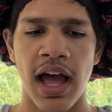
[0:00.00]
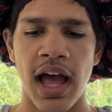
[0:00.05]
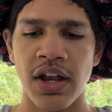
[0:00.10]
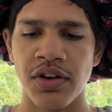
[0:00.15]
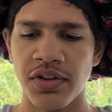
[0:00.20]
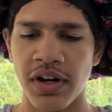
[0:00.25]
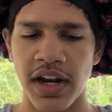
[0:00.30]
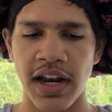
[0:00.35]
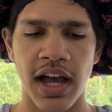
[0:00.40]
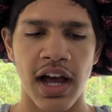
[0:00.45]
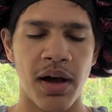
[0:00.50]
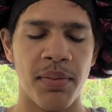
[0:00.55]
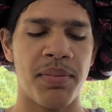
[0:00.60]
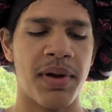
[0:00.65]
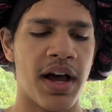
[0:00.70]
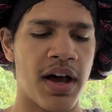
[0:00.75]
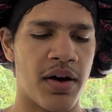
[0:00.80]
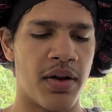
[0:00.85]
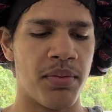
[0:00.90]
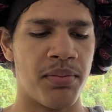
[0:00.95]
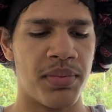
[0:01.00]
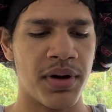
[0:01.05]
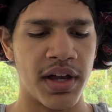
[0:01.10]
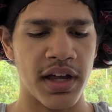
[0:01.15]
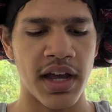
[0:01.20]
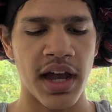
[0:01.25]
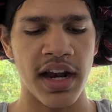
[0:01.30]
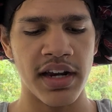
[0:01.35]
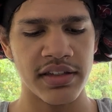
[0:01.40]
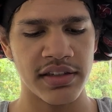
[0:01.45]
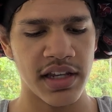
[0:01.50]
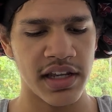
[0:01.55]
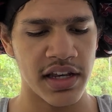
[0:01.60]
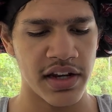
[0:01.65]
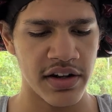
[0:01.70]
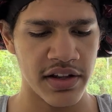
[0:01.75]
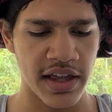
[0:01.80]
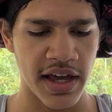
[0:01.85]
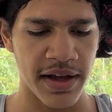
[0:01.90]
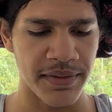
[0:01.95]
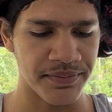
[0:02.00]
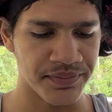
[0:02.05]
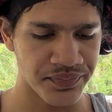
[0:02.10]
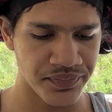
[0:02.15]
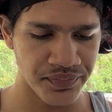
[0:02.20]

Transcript: try to help out. But God is saying here that